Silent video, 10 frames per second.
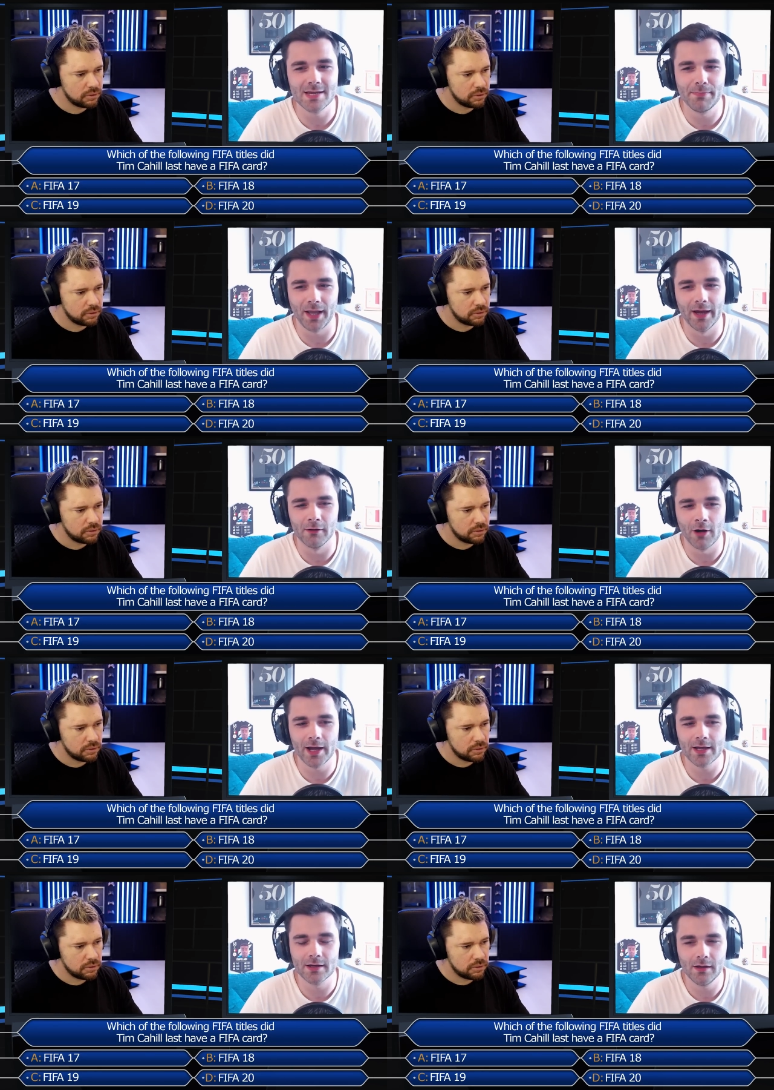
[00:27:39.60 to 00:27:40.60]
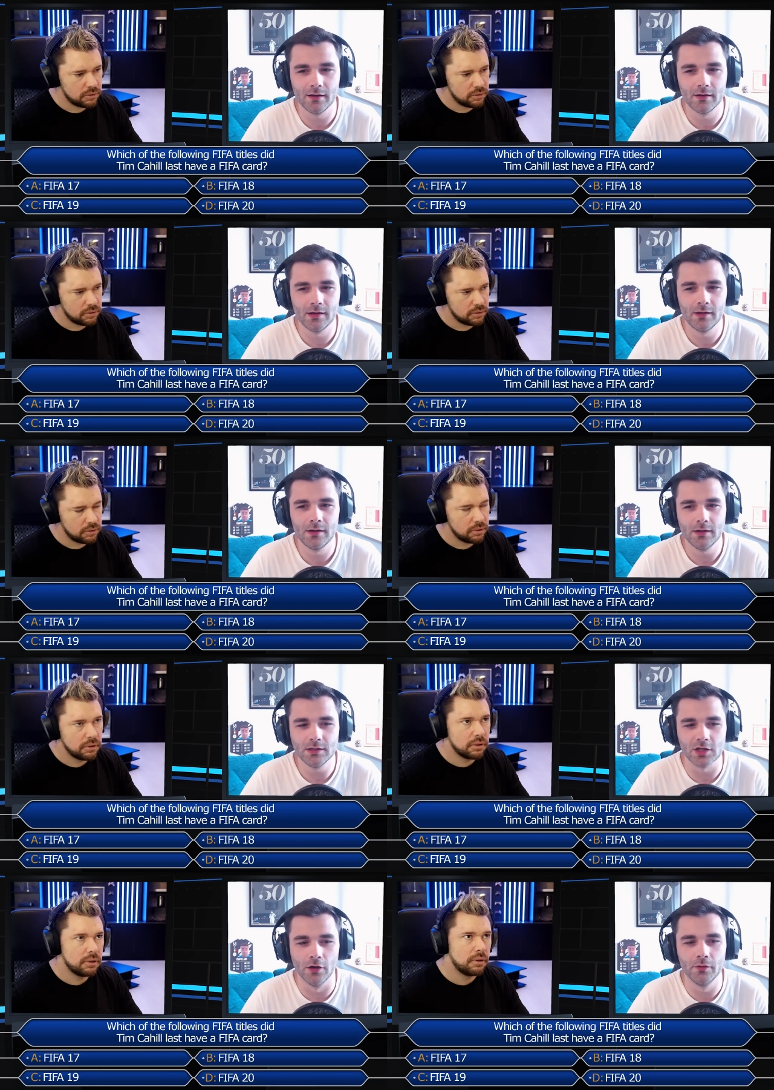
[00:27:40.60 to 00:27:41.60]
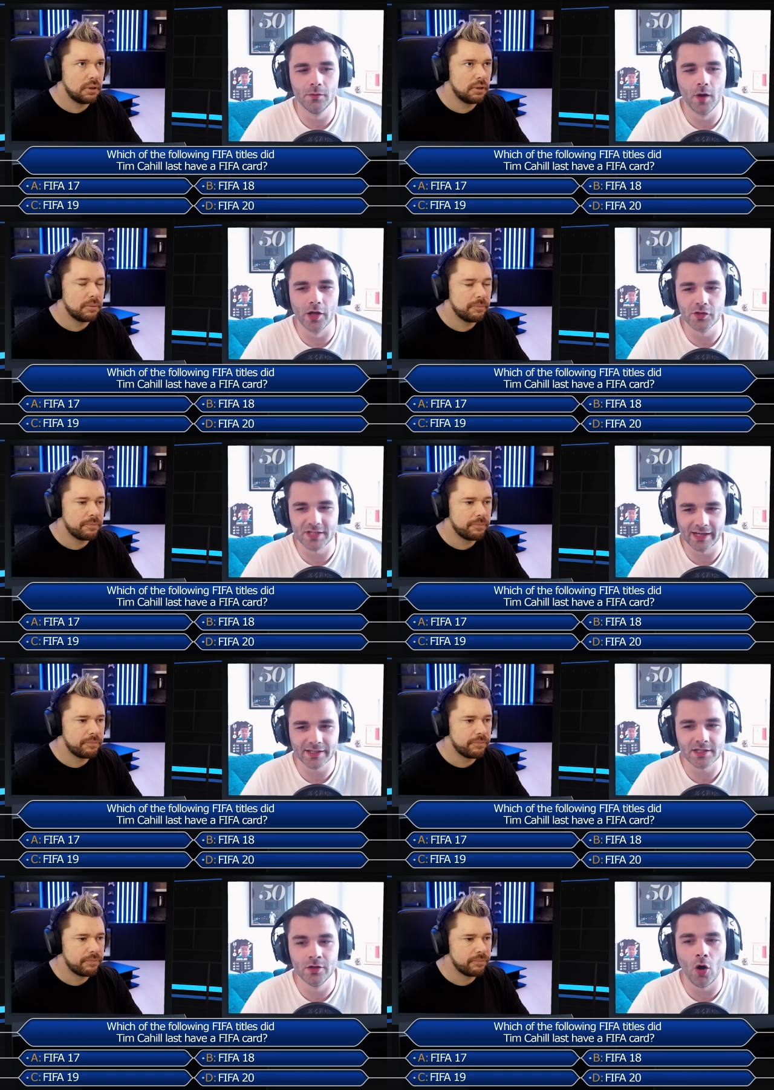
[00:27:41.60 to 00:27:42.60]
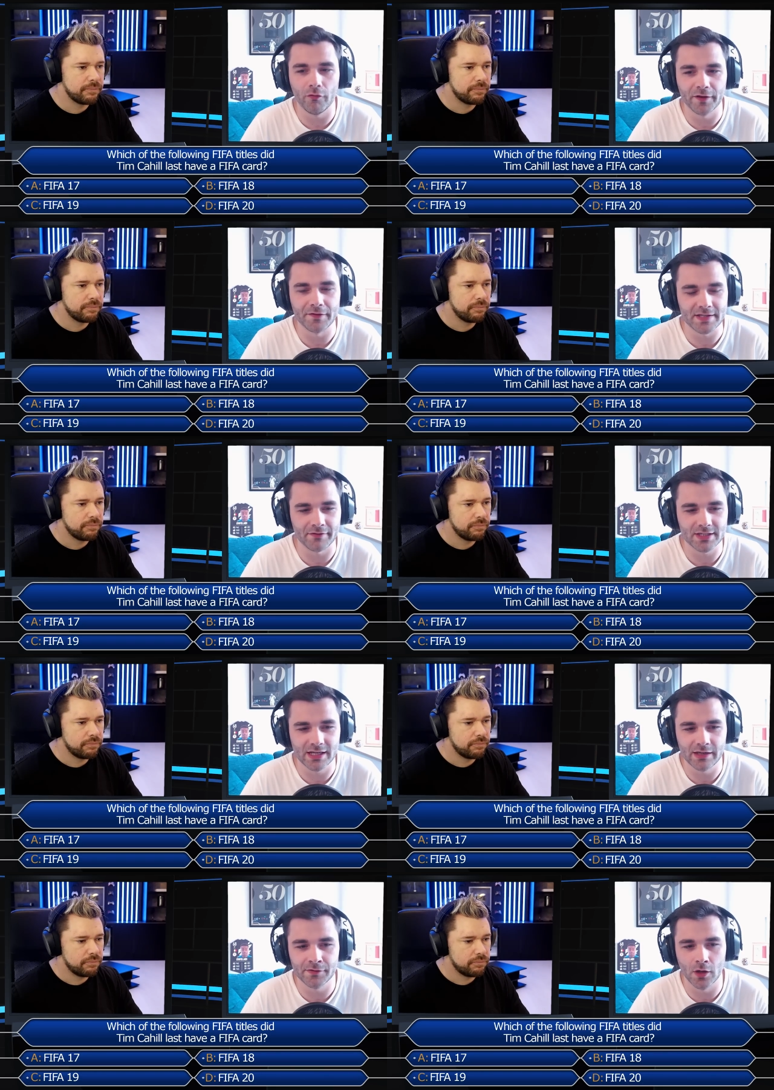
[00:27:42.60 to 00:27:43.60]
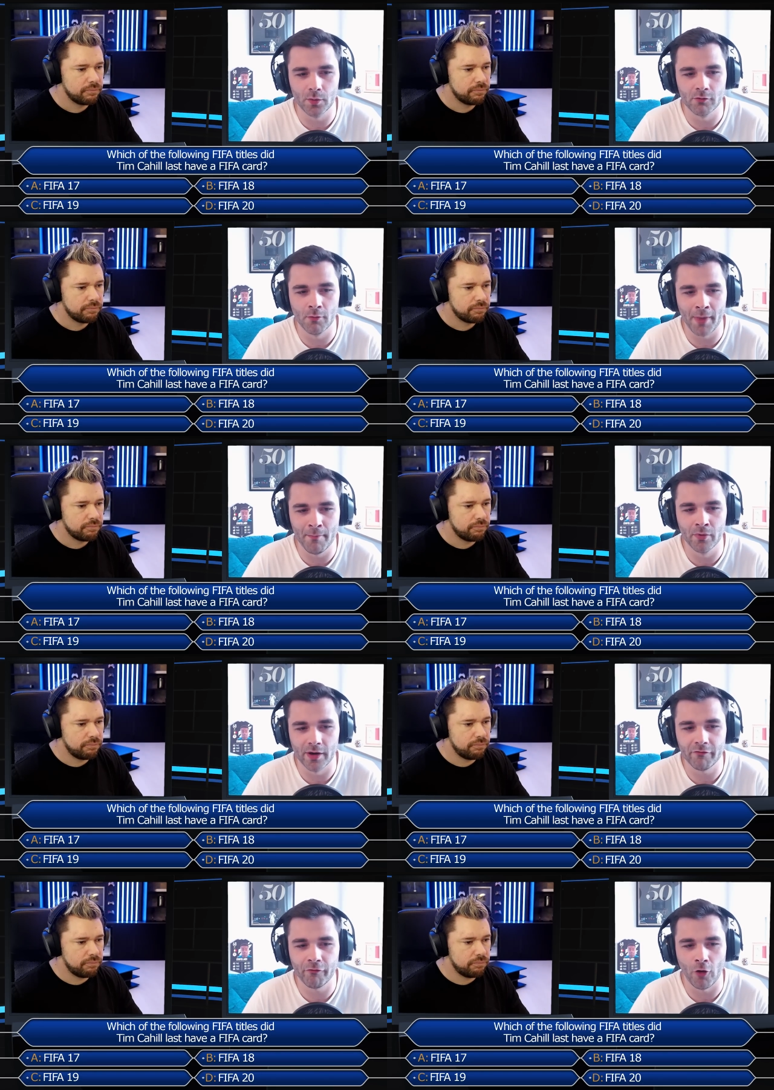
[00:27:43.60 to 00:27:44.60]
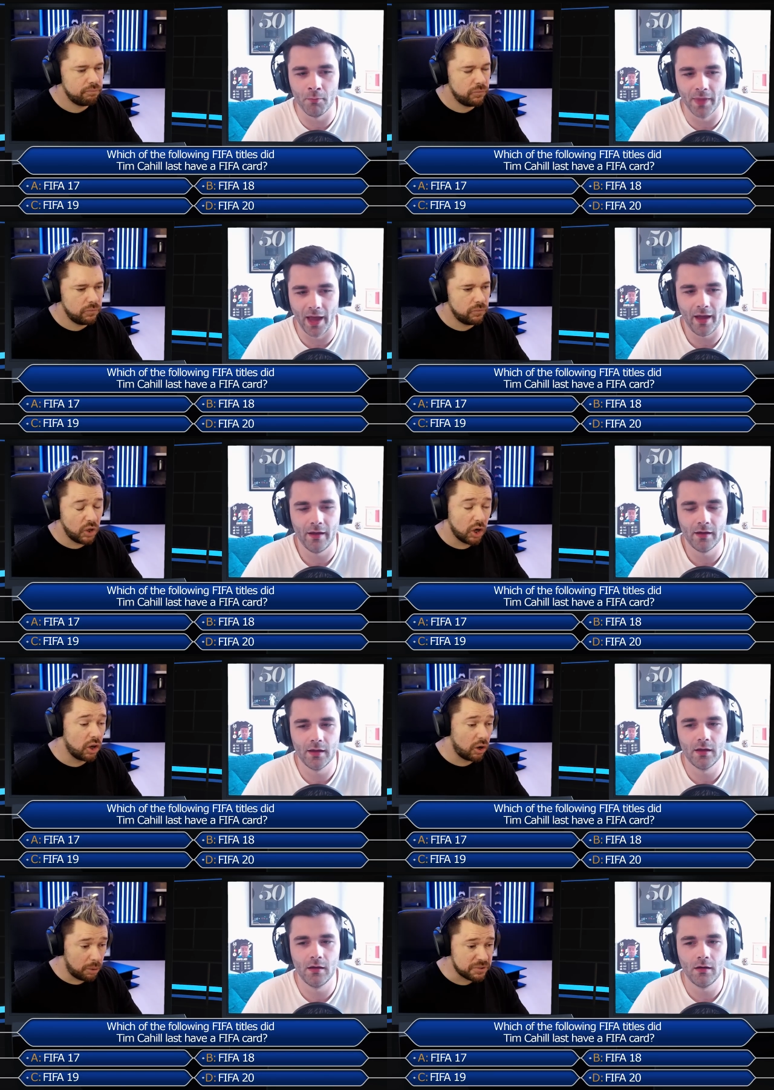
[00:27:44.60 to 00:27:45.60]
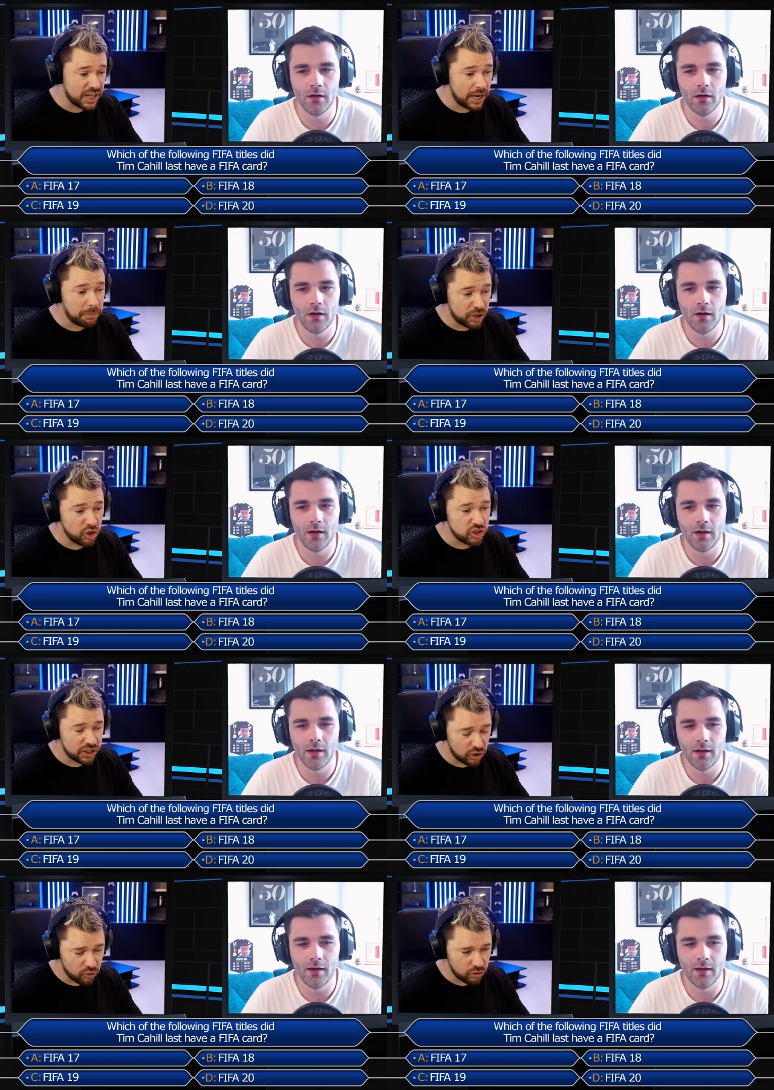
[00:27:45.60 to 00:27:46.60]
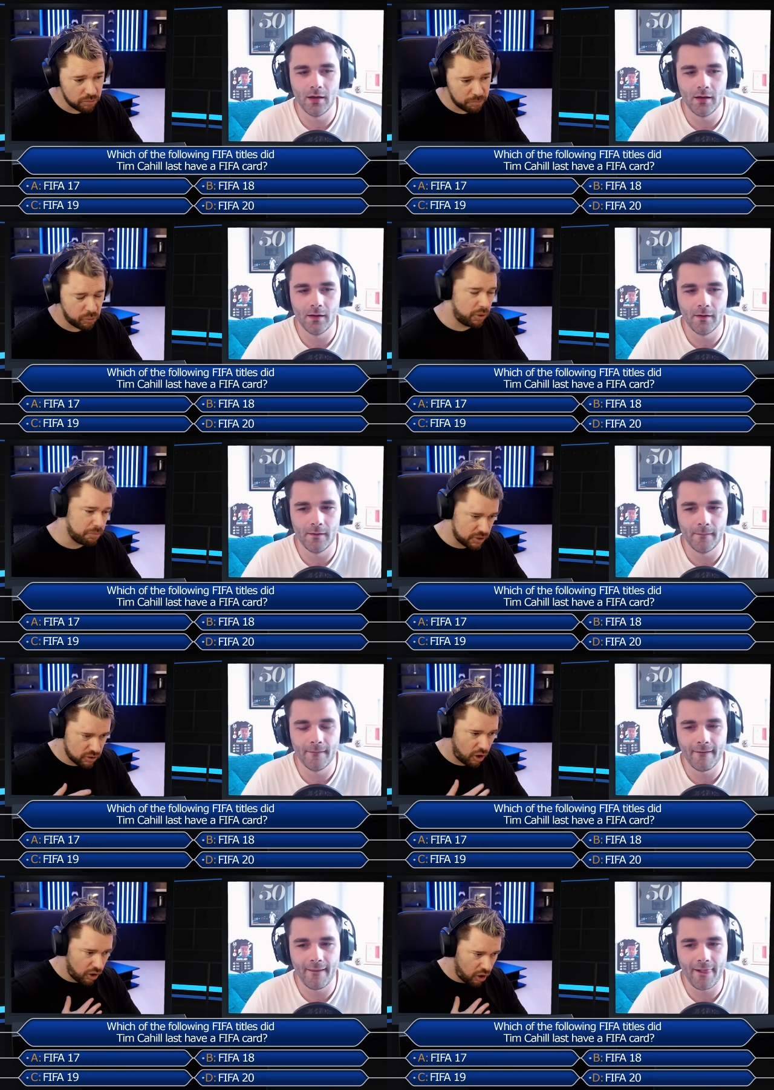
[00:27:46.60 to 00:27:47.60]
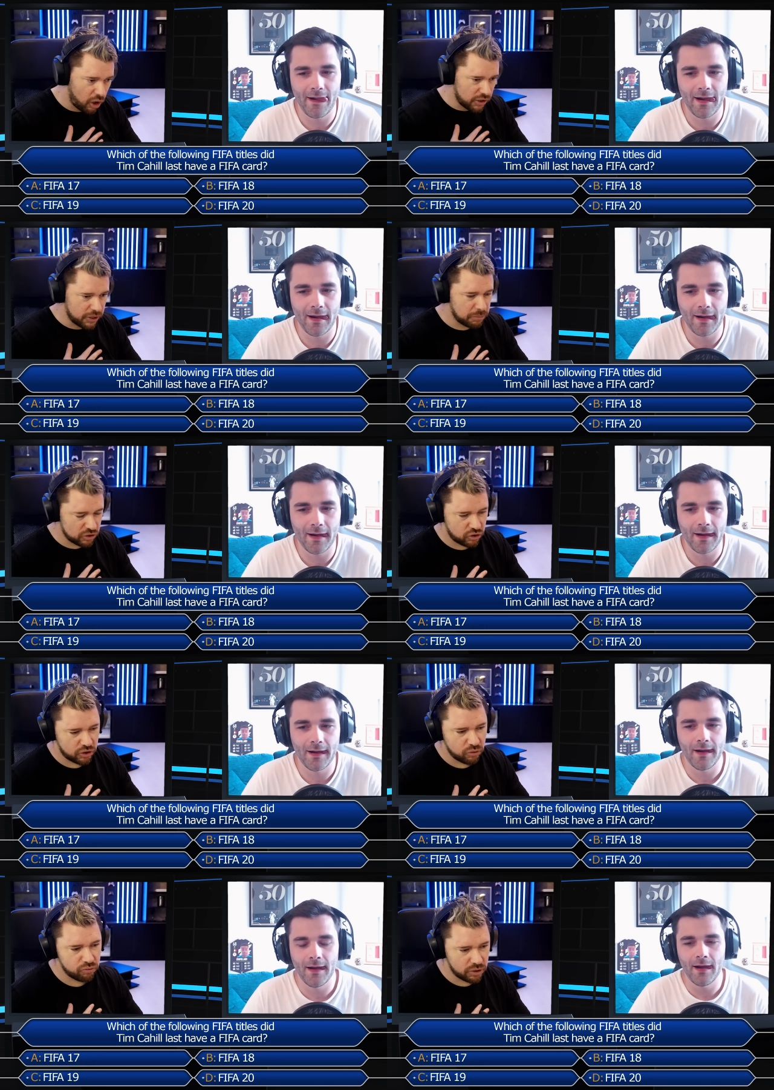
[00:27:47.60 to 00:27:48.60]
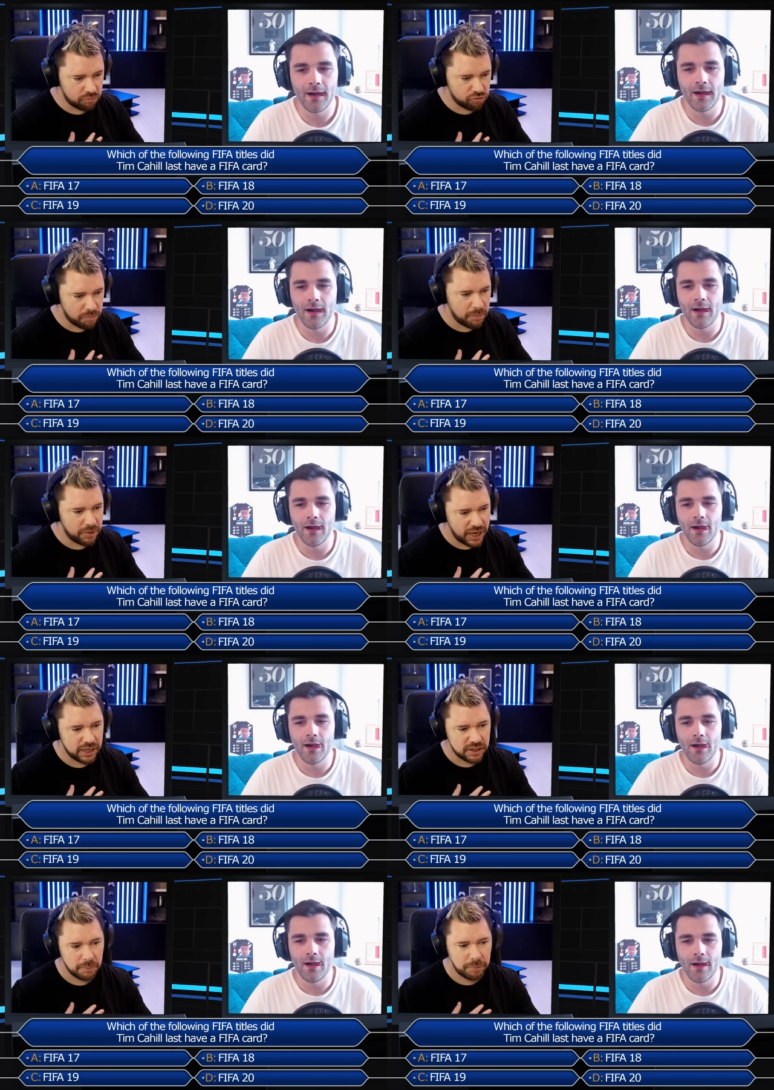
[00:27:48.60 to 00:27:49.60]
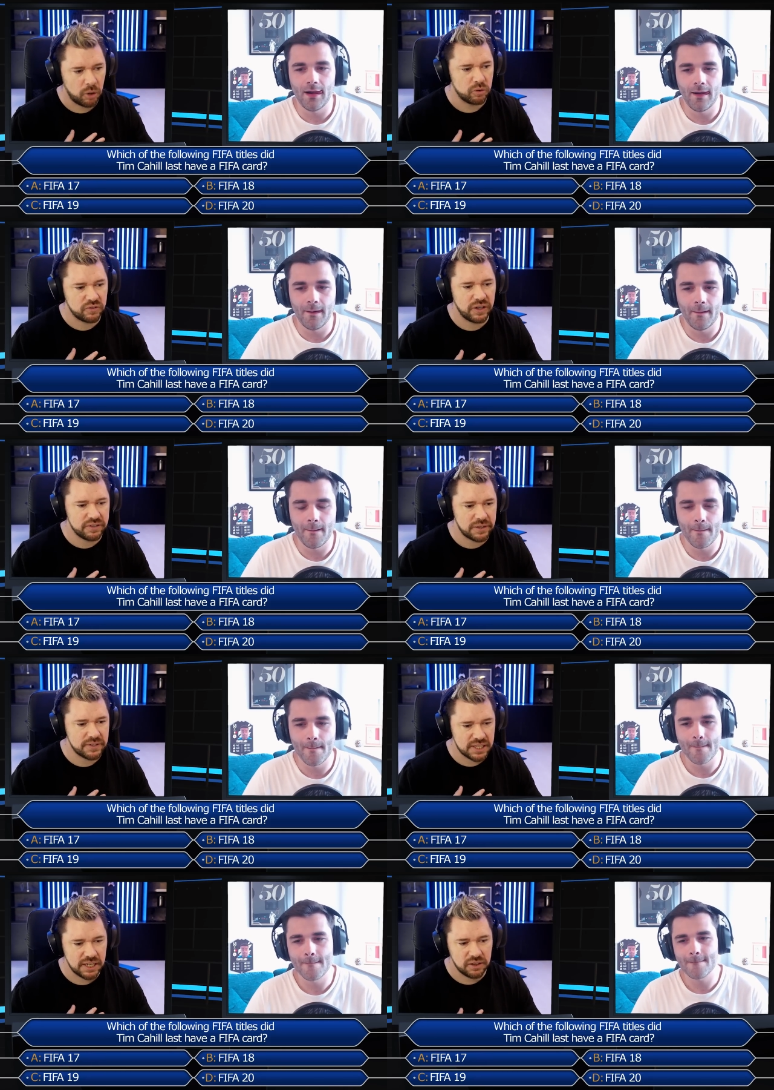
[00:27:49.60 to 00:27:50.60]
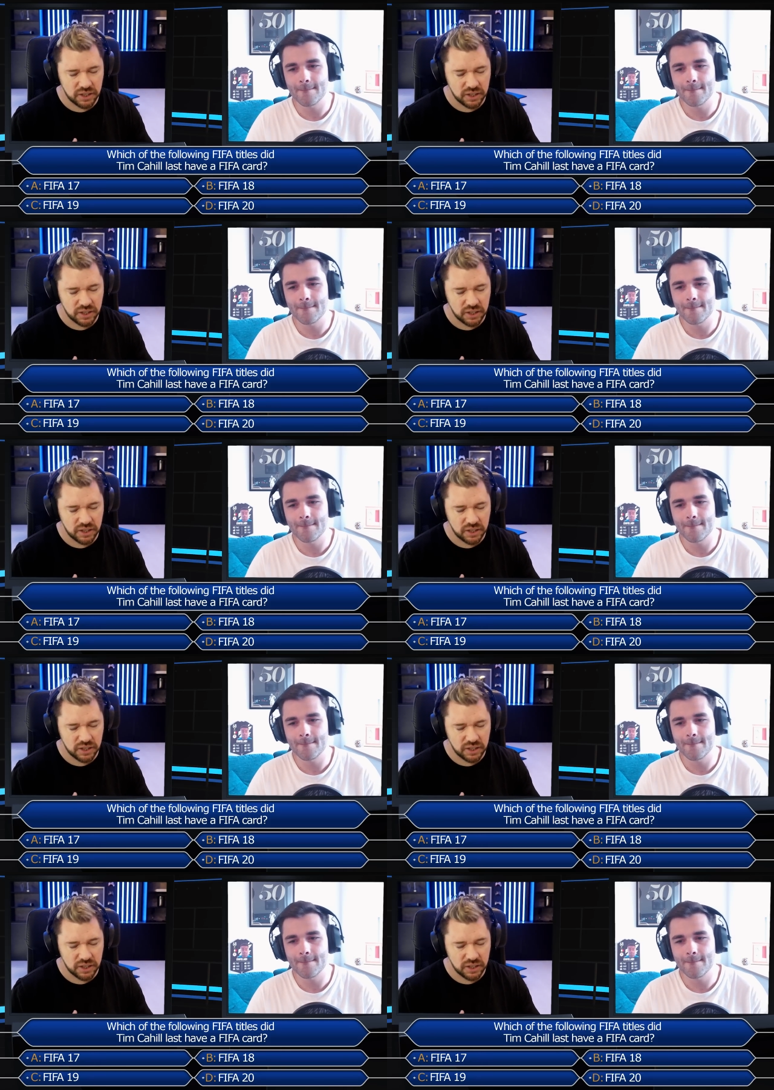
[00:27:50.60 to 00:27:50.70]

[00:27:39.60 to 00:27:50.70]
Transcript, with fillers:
Speaker 1: player, right? So are you saying it's not FIFA 17, even though we remember it from there?
Speaker 2: No. I'm saying because I don't. Well, because I think because I don't remember anything post FIFA 17 that